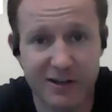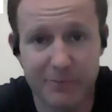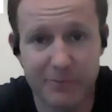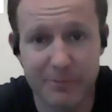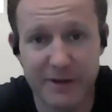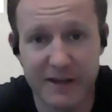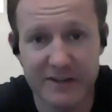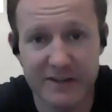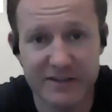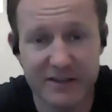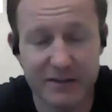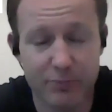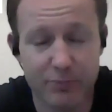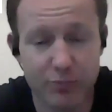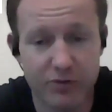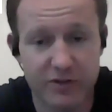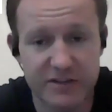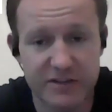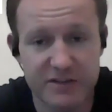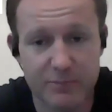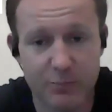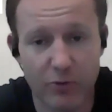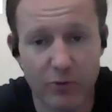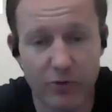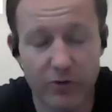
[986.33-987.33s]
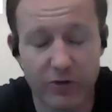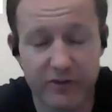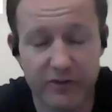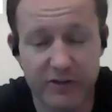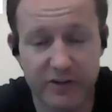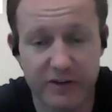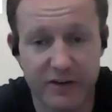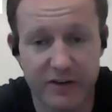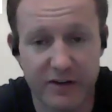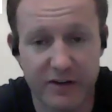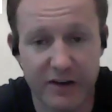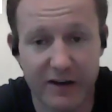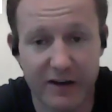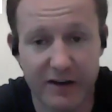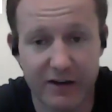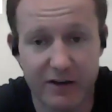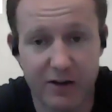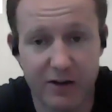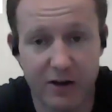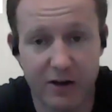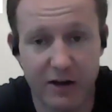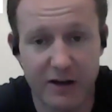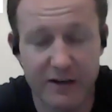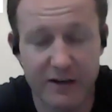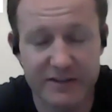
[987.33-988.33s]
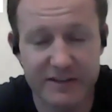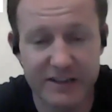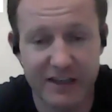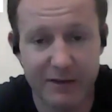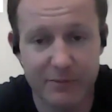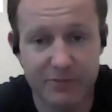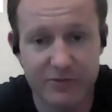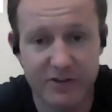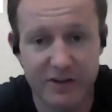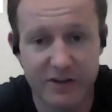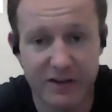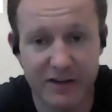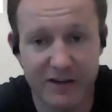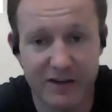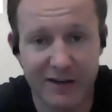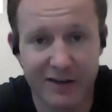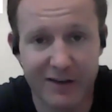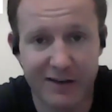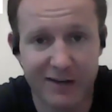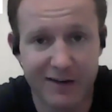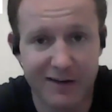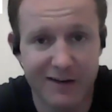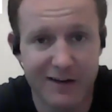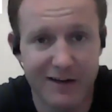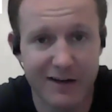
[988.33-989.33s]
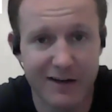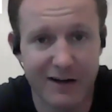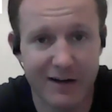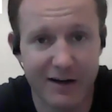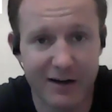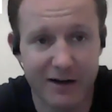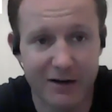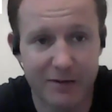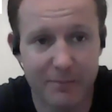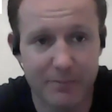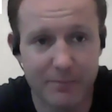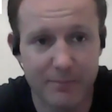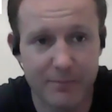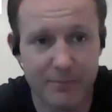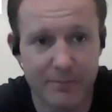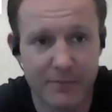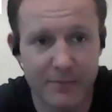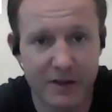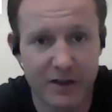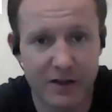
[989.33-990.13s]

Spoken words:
basic principles and concepts? Like, do